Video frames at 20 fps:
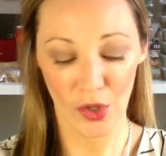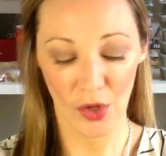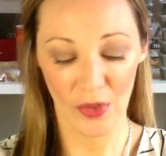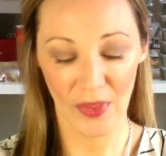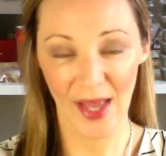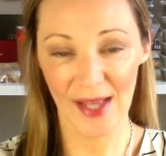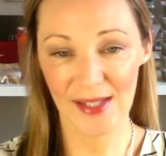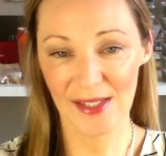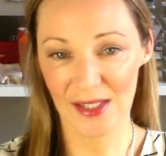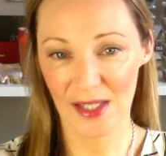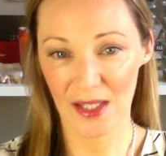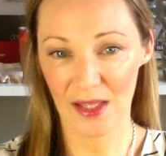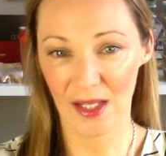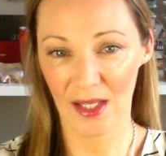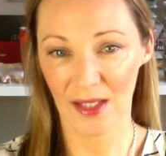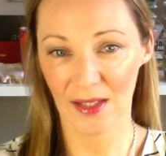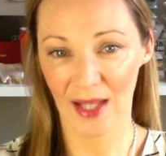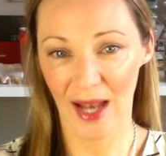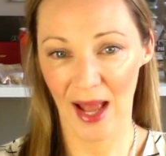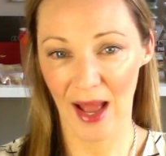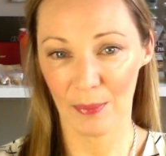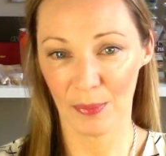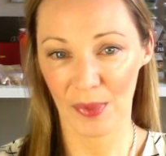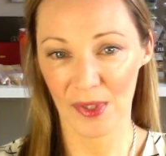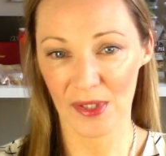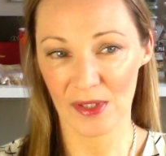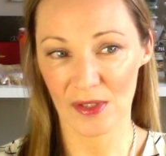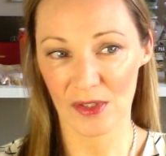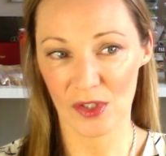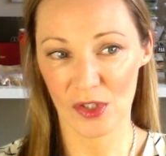That's the thing that
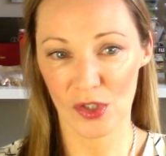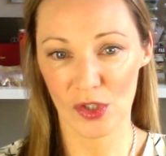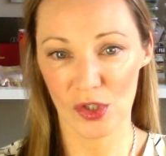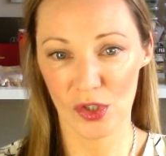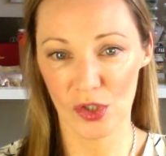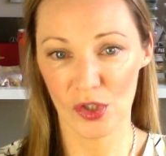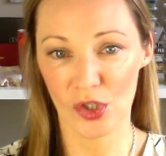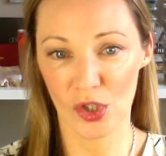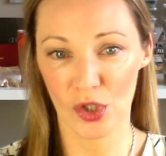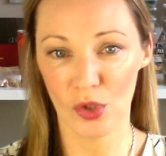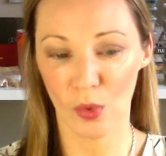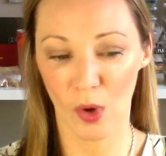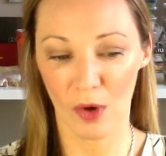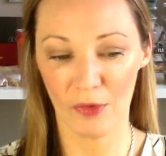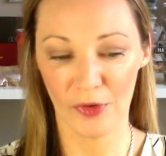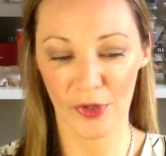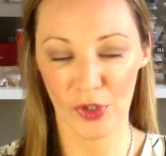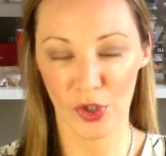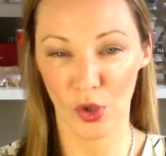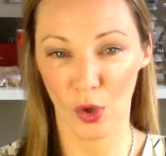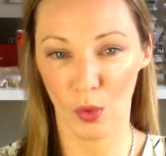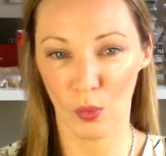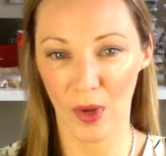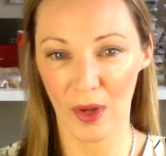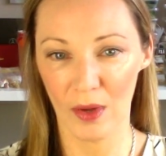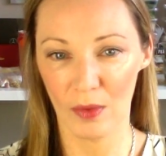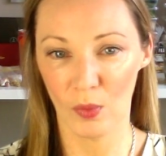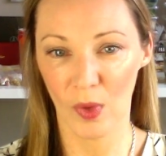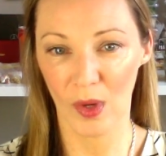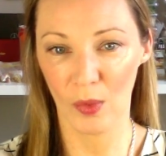happens too often,
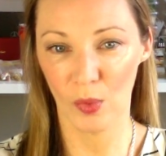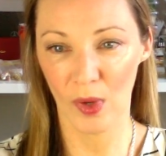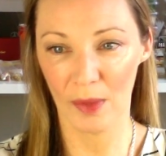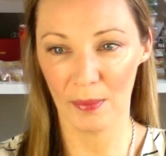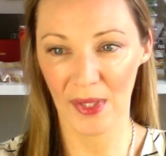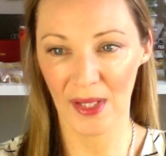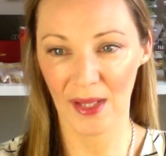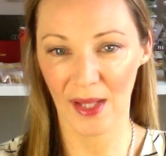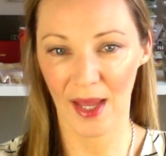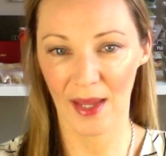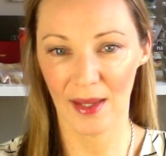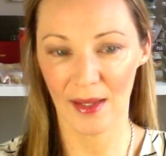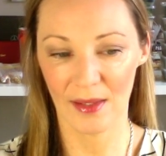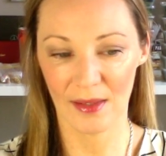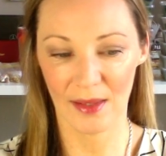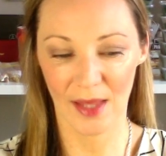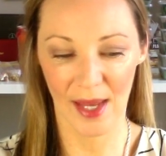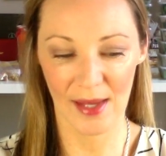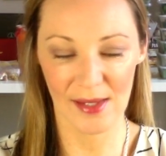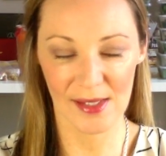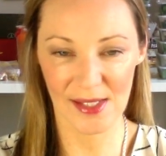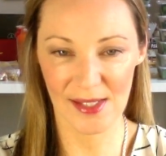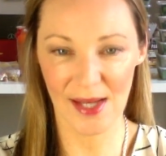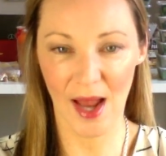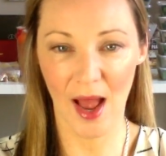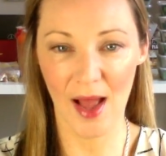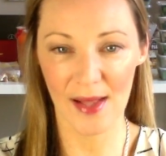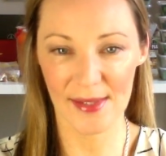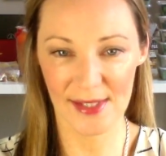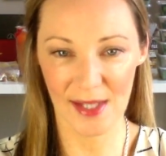where women, they
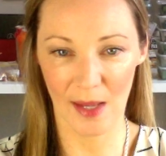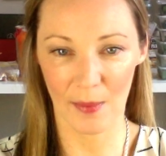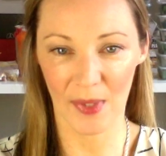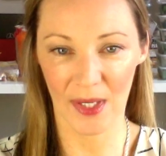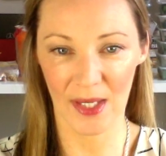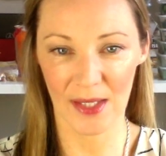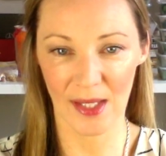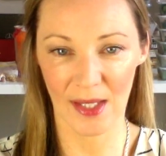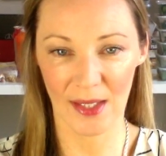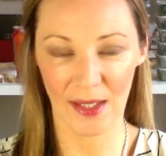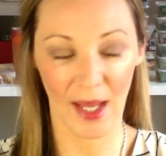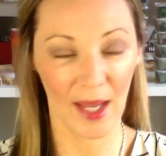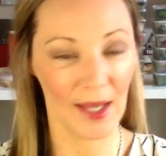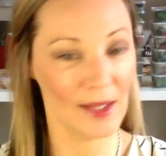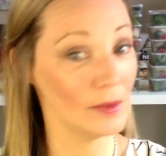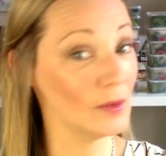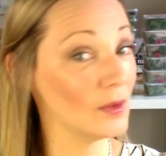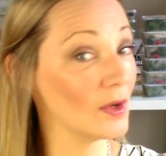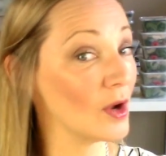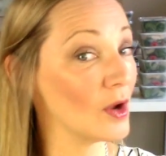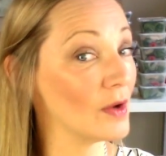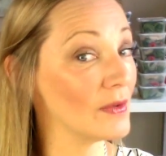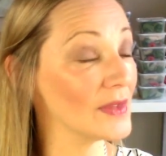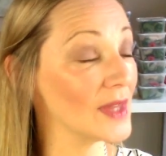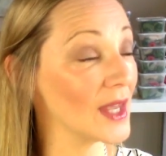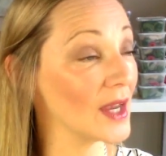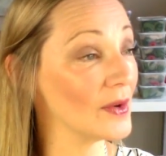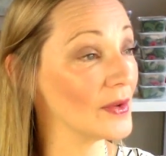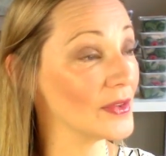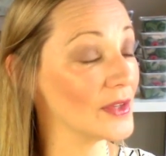start something and then they look over
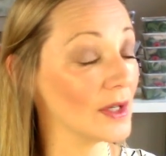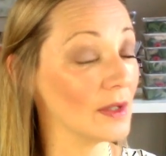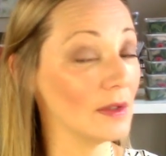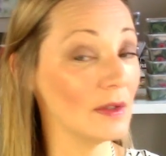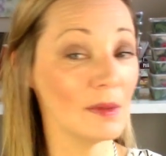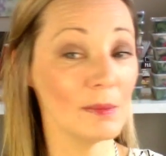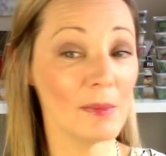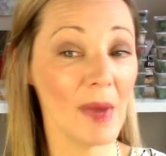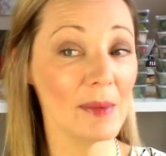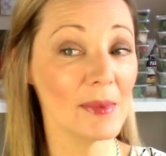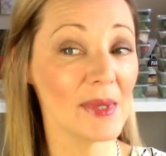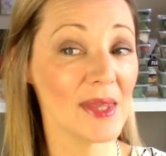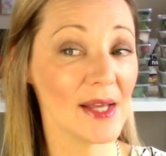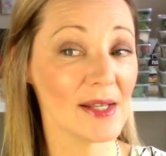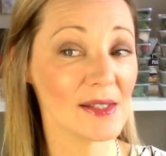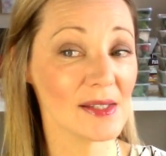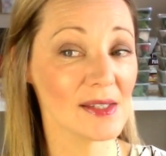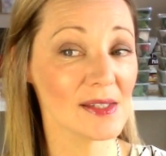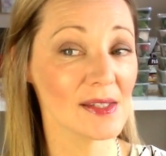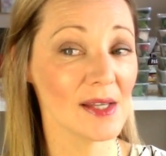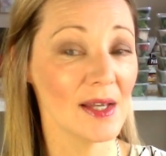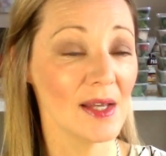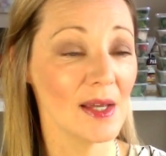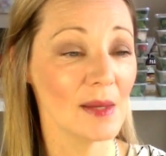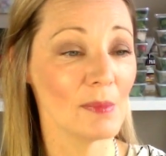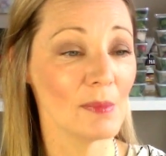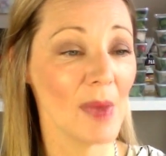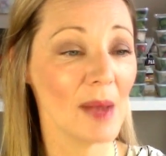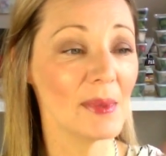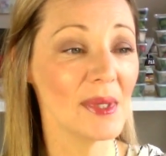there and think, oh, maybe that's
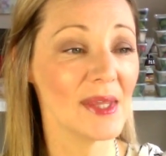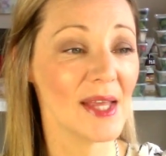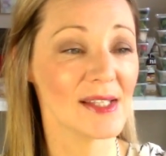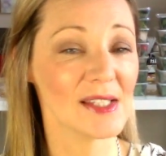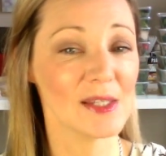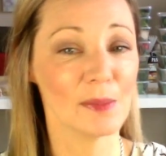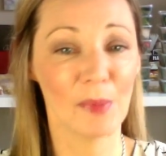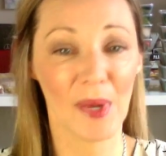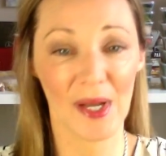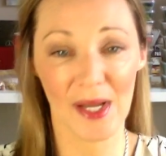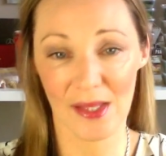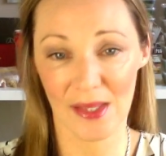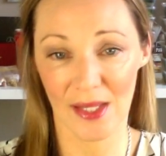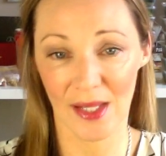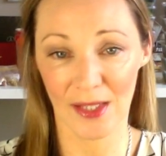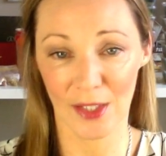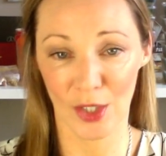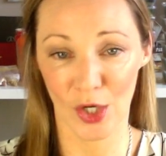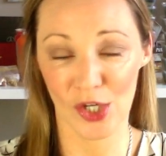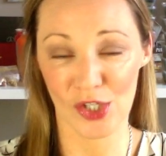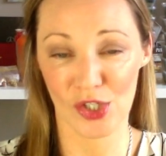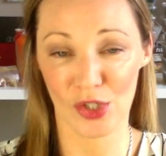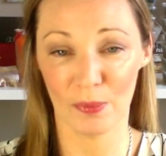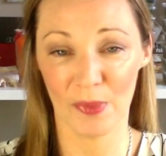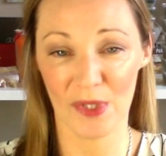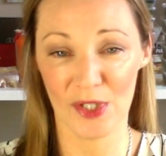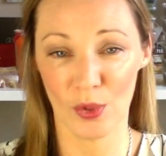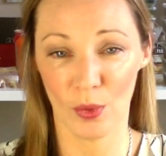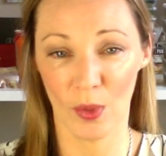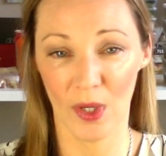a better thing that I should
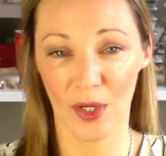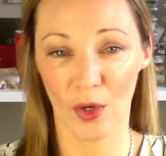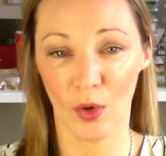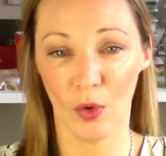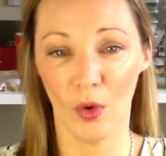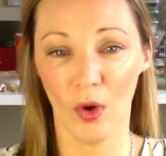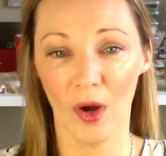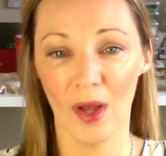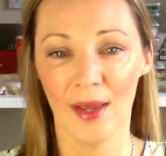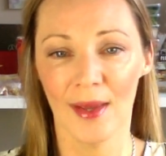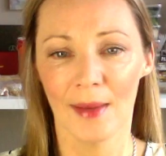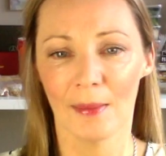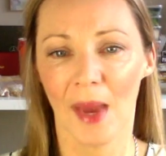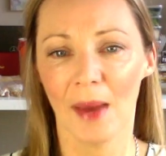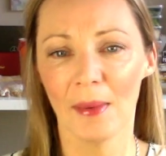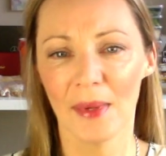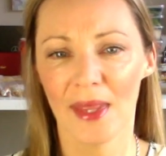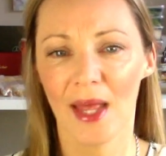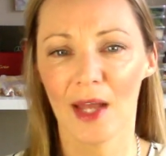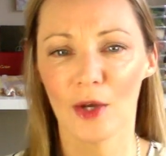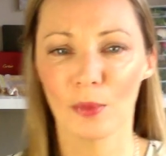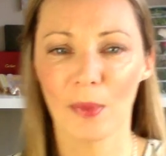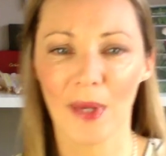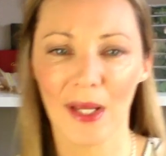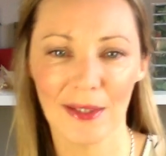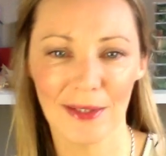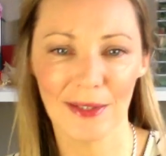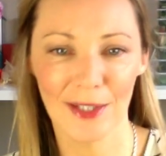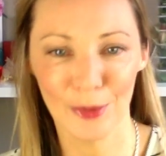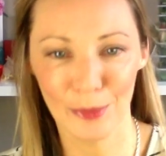be doing, or maybe that'll be
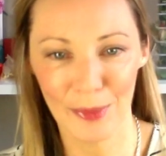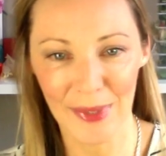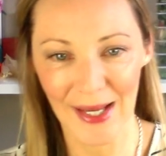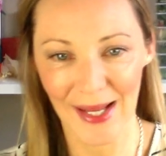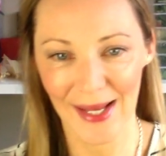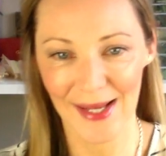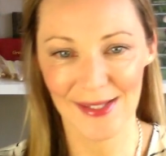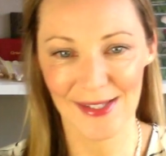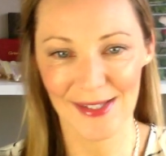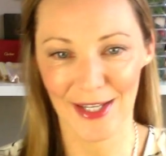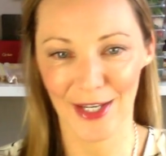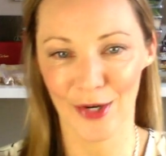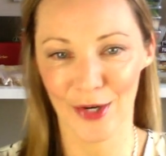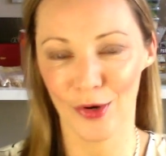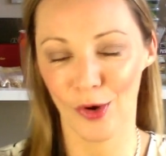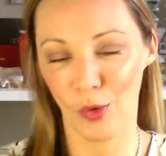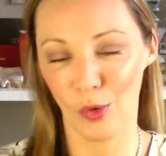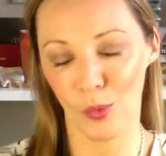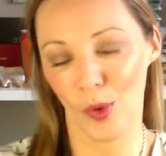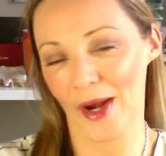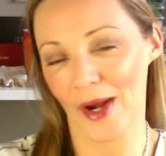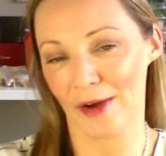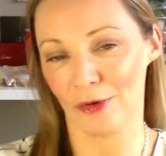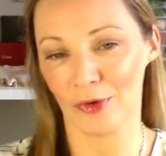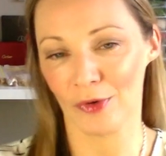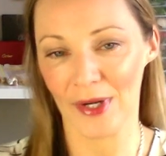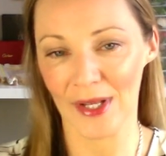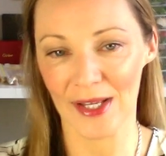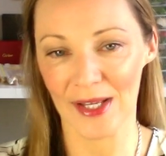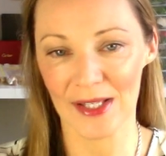a little bit easier, or whatever
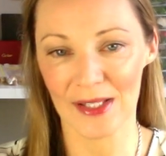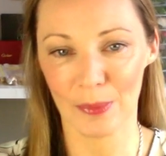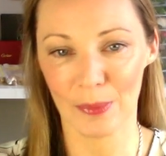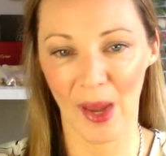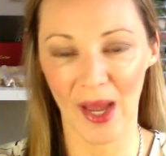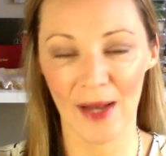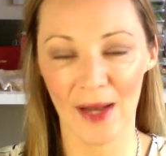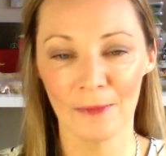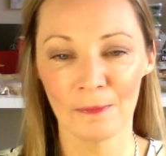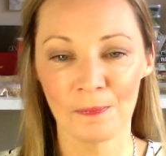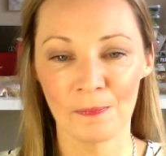it is. But,